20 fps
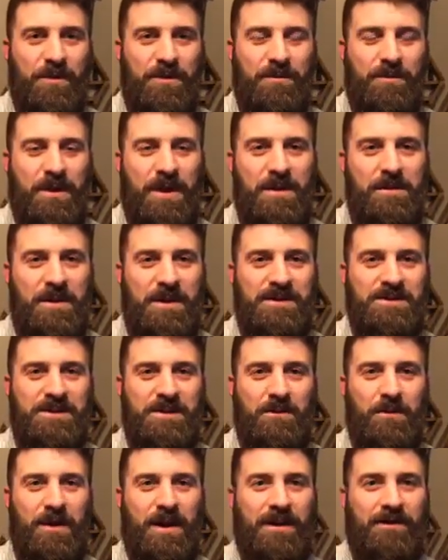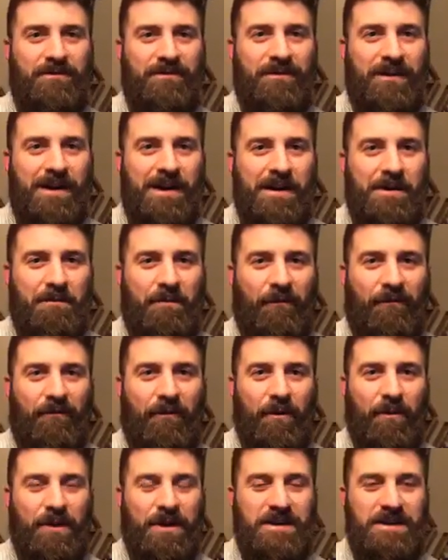my amazing wife
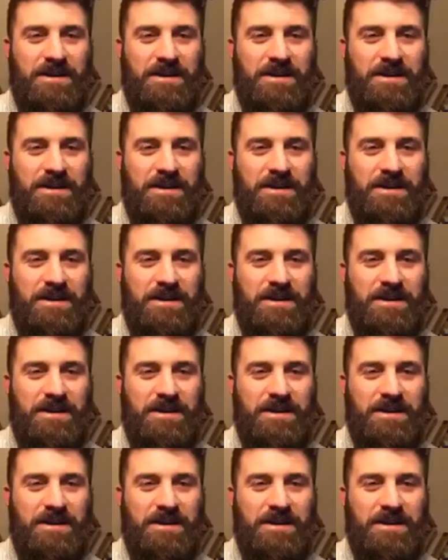before